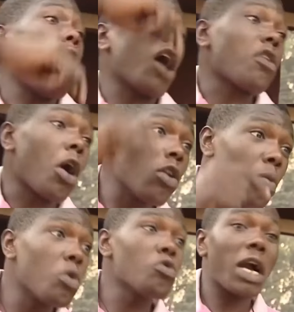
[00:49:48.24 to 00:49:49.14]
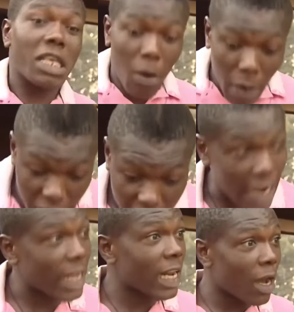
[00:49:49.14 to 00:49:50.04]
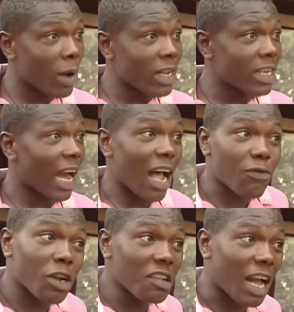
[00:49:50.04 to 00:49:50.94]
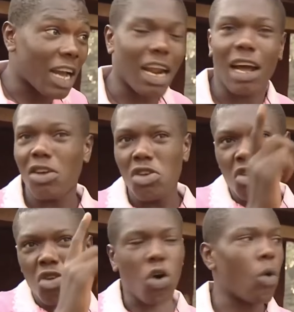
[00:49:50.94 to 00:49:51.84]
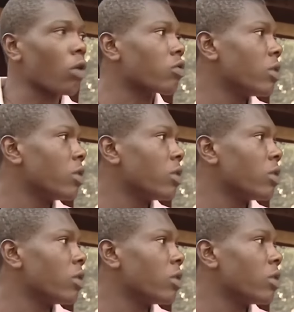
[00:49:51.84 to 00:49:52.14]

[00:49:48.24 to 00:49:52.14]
Also, God, you want to be like and I can't be like. As for this akara, you know go work